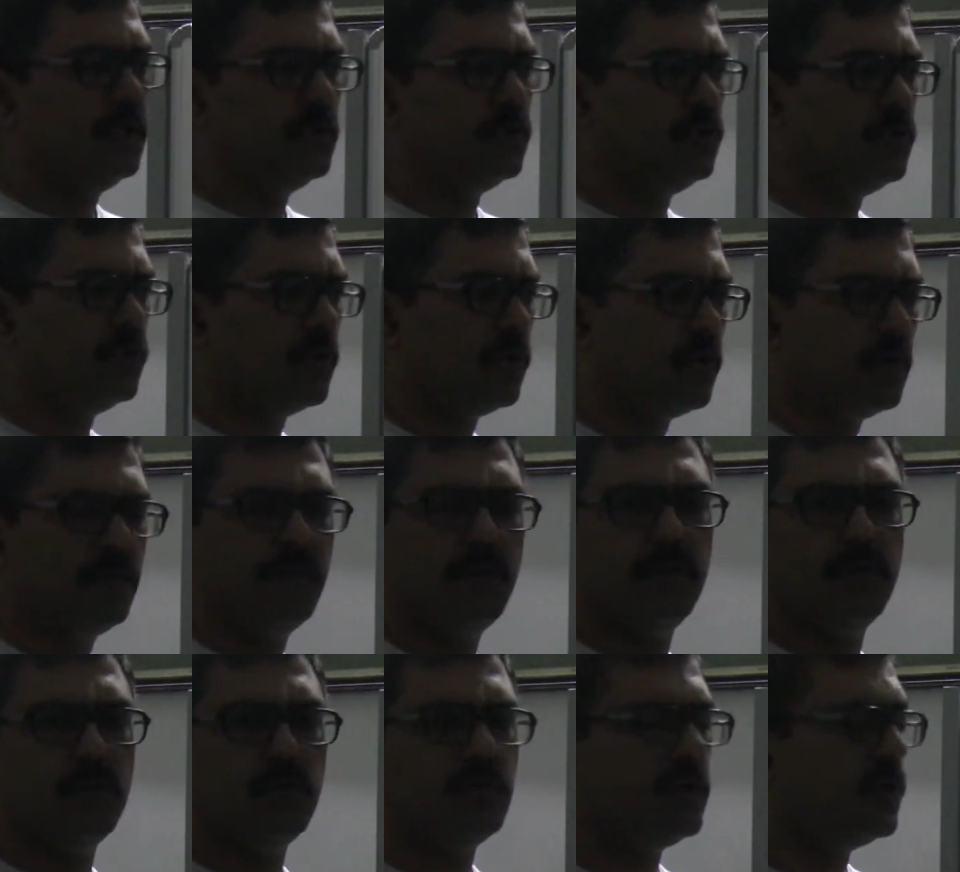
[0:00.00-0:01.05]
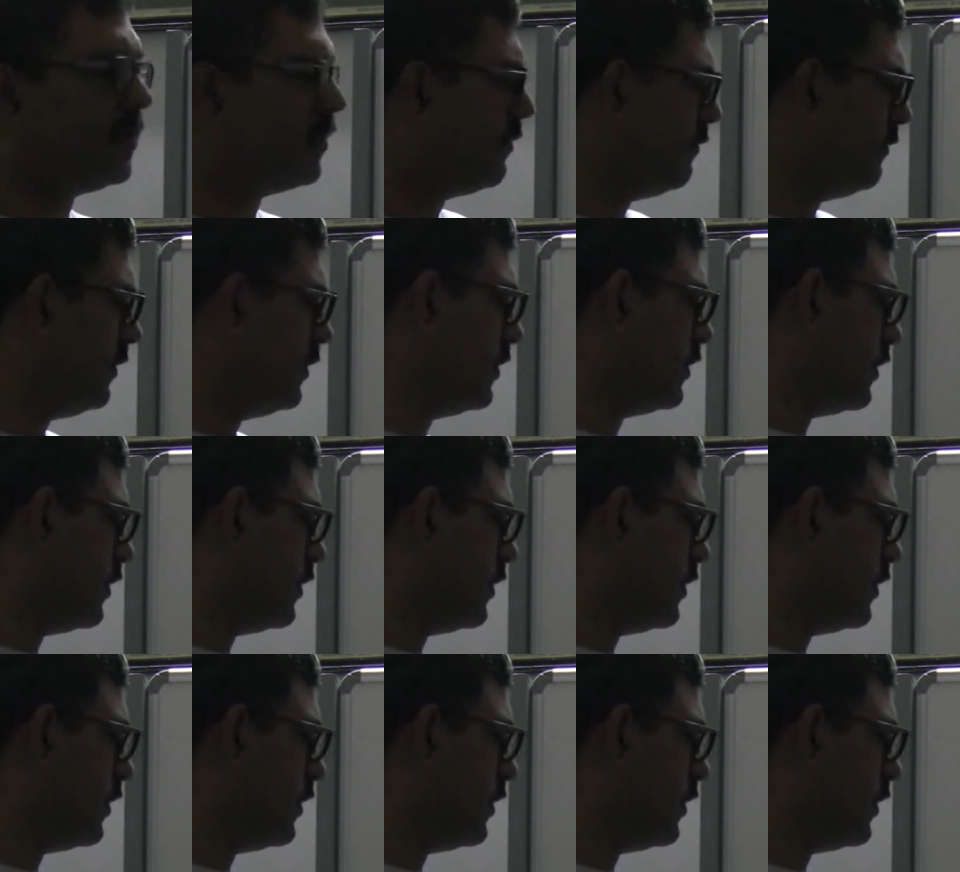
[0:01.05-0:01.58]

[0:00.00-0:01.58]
Geography to geography,